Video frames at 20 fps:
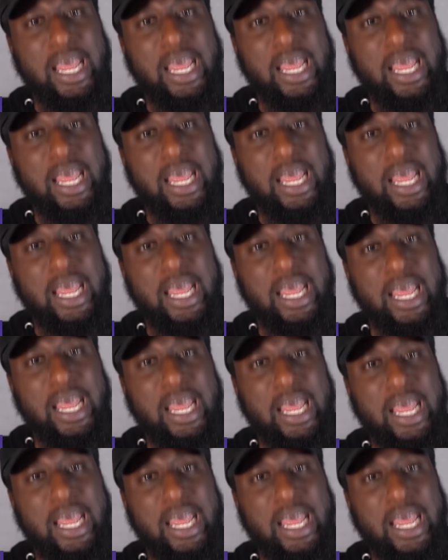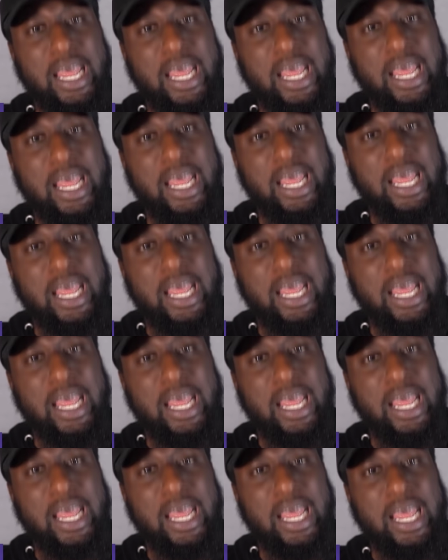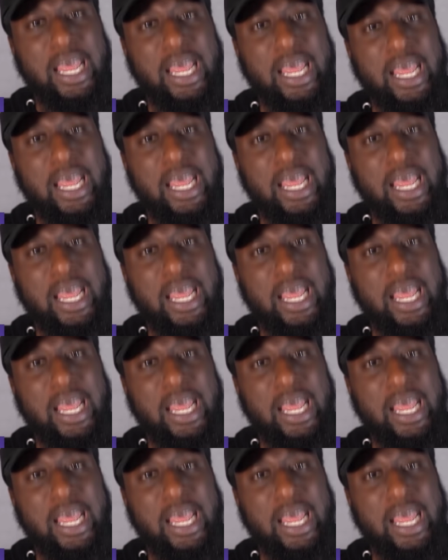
No words are spoken by the person on screen.